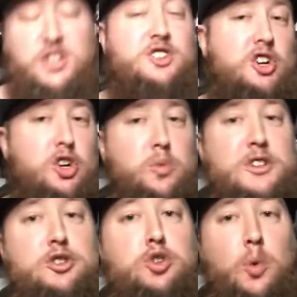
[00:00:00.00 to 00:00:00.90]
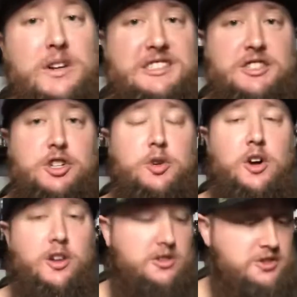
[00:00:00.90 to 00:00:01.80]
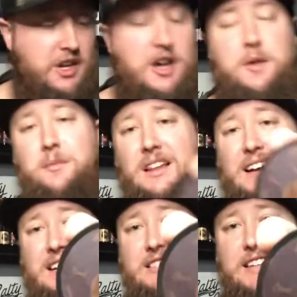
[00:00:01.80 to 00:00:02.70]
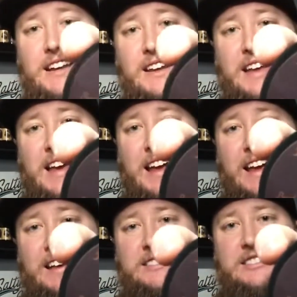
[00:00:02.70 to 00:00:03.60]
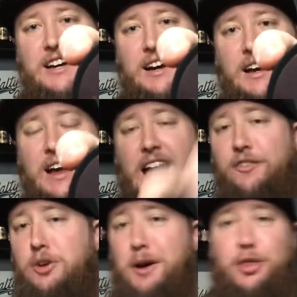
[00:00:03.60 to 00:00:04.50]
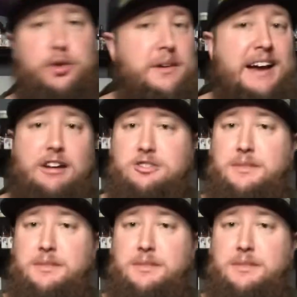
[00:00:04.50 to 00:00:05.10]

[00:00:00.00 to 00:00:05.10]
they're going to run you $22. But like I said, it's after about 3 hours, my